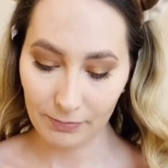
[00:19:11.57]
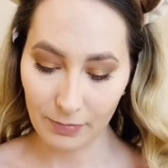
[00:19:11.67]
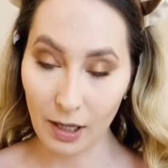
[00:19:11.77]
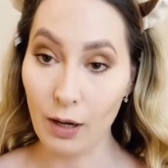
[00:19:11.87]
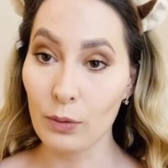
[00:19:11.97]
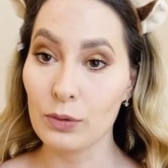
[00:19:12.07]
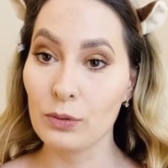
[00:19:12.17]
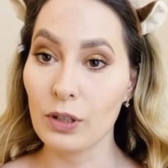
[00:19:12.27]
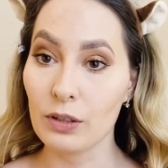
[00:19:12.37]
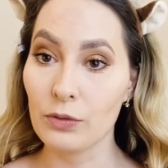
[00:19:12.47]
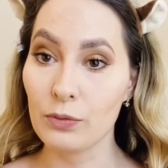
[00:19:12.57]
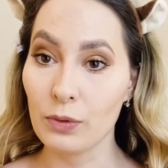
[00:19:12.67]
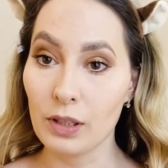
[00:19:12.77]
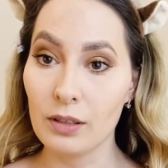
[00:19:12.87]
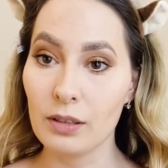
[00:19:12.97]
how to get
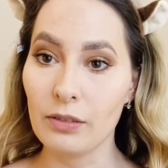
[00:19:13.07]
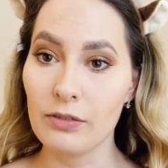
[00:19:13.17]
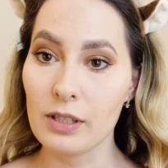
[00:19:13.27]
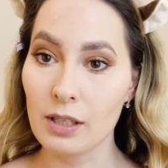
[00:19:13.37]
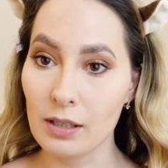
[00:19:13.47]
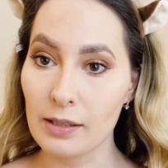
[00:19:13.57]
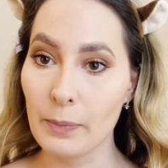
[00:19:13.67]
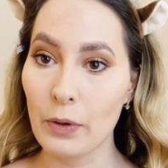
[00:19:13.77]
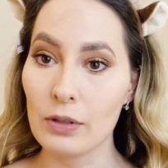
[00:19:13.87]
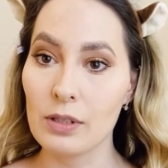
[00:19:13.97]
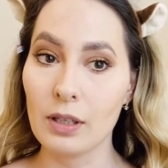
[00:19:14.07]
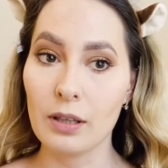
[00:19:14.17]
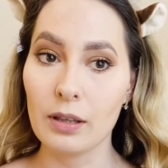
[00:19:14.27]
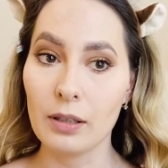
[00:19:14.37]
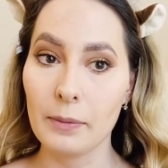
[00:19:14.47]
rid of sunspots
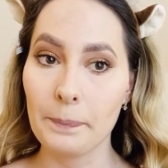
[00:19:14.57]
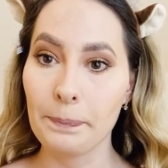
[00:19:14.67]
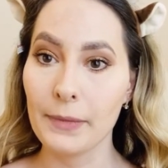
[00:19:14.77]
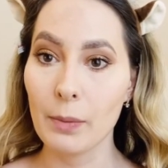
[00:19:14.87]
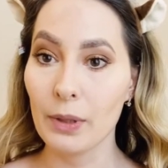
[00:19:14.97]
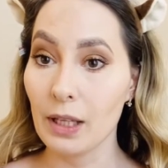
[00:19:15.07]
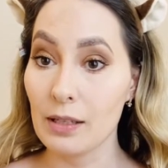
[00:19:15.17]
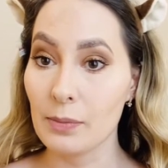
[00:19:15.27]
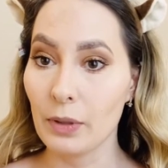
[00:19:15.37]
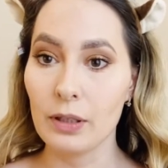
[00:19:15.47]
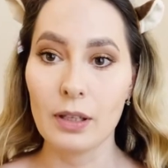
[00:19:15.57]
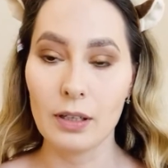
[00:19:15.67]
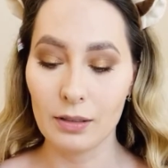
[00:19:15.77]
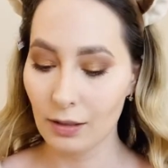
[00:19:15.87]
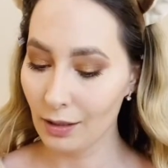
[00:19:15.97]
and melasma,
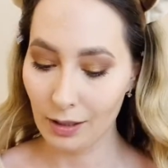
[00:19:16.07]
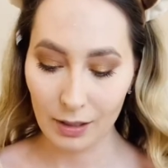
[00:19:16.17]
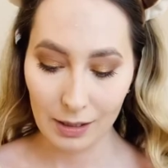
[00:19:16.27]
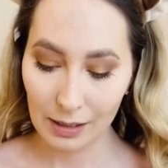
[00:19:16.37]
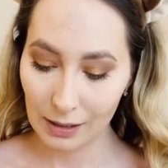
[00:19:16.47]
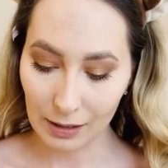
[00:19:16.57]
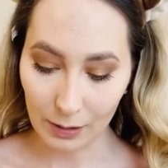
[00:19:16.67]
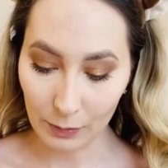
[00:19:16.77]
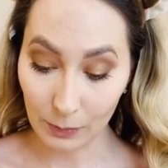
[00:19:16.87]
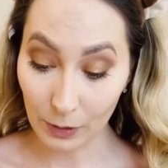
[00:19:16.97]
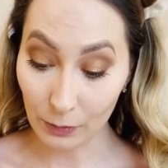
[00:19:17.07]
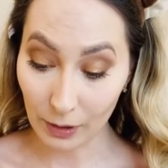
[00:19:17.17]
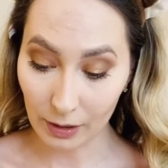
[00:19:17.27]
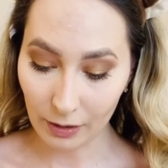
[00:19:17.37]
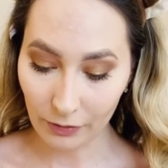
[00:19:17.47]
then that would be
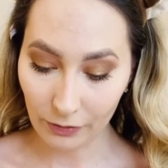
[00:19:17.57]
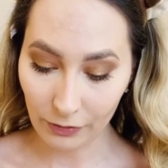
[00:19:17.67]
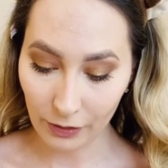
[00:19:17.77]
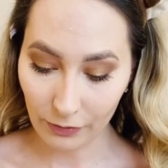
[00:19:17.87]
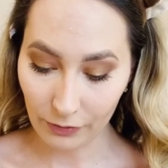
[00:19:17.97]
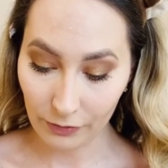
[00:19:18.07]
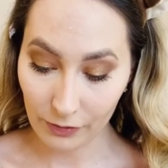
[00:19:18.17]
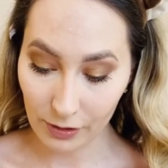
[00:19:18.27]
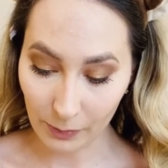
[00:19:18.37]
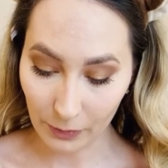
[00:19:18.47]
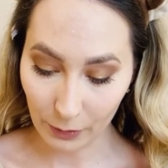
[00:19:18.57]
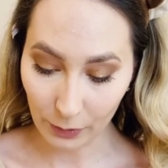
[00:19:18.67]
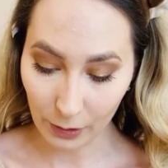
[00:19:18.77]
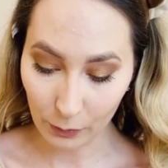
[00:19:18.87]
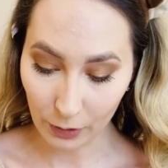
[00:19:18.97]
great if something
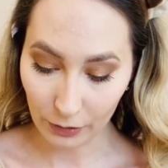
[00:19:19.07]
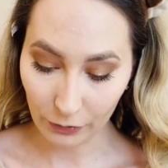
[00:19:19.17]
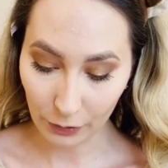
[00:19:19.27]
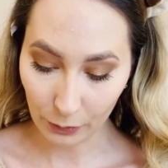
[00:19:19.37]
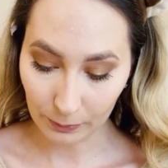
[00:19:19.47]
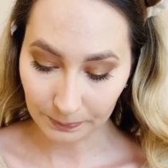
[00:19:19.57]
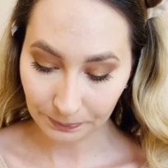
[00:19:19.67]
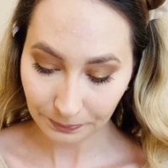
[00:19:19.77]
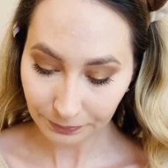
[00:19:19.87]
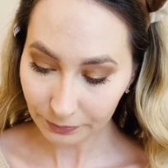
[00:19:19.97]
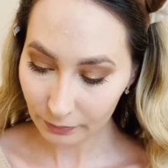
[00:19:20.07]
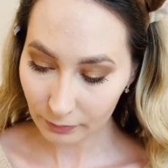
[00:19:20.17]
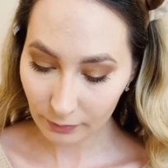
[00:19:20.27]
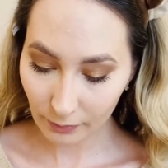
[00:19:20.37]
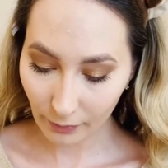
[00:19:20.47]
really worked for you.
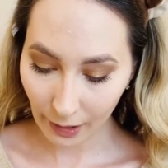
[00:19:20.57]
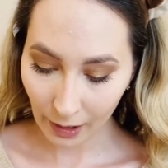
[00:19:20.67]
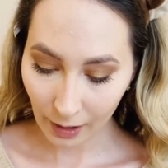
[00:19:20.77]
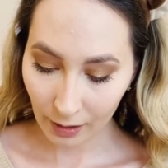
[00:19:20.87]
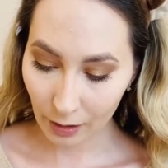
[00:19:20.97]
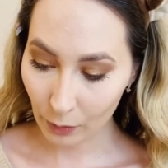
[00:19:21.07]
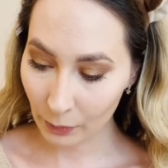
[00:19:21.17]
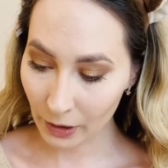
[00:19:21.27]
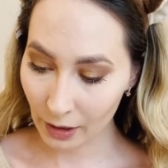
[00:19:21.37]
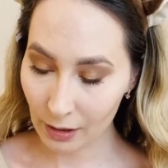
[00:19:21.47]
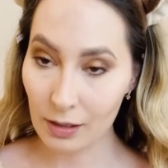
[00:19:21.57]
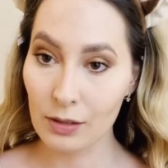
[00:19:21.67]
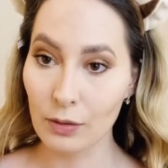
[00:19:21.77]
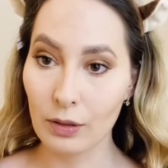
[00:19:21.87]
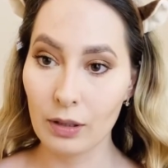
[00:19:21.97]
Now I'm picking this
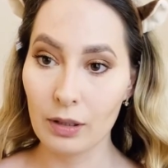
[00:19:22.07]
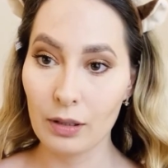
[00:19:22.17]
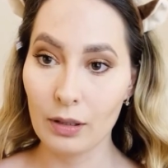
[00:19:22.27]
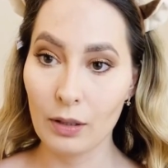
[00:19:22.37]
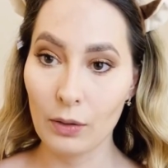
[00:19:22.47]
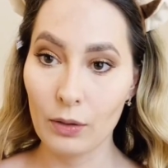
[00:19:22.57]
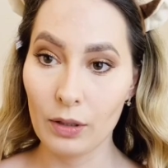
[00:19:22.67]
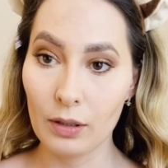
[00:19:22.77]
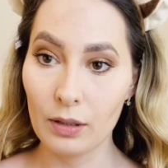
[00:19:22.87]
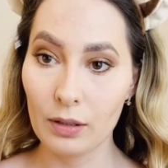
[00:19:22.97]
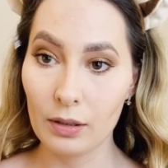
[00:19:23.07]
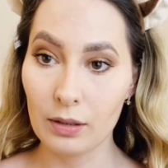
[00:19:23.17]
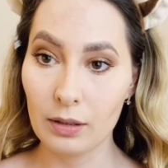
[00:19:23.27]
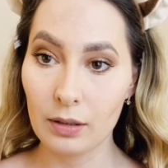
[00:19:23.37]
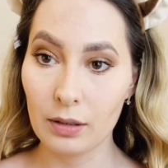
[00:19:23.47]
on
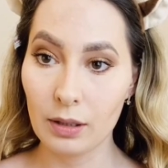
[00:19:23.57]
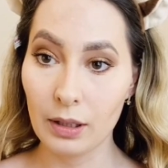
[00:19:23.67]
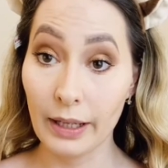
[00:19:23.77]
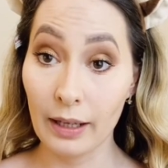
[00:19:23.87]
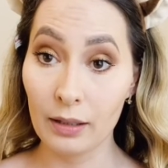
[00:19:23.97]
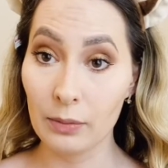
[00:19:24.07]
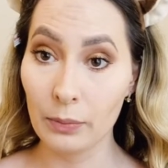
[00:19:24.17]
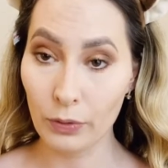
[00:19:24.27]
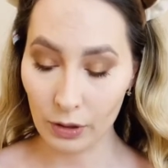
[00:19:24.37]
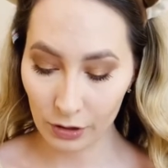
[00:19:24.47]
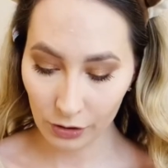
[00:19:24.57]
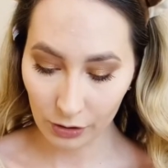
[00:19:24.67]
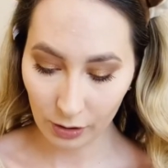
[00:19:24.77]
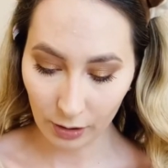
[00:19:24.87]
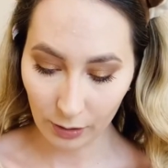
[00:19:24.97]
an angled brush.
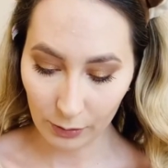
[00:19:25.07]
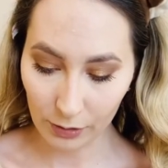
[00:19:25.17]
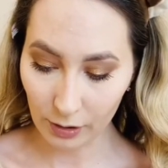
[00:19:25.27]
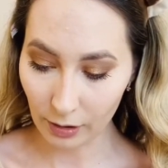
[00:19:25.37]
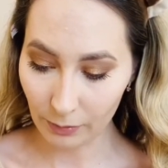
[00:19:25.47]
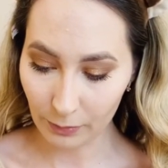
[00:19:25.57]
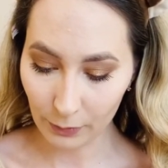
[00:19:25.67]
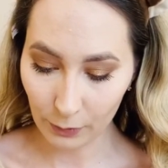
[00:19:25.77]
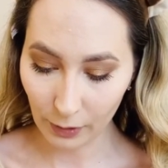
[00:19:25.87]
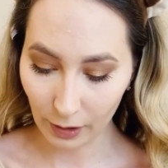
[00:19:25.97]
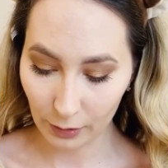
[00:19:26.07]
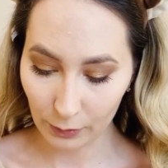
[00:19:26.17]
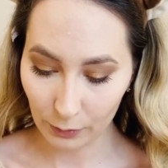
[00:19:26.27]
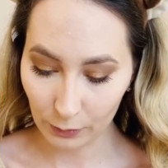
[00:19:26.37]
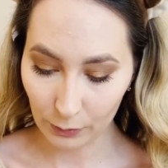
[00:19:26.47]
I usually do like
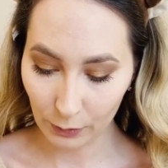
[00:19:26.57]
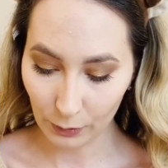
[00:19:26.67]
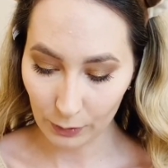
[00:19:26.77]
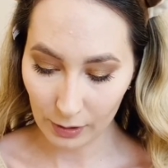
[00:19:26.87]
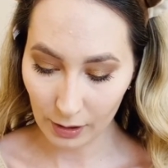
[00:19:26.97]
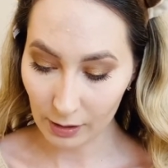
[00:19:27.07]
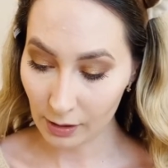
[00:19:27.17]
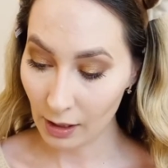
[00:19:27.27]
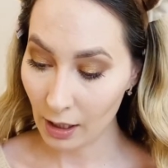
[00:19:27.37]
to use this,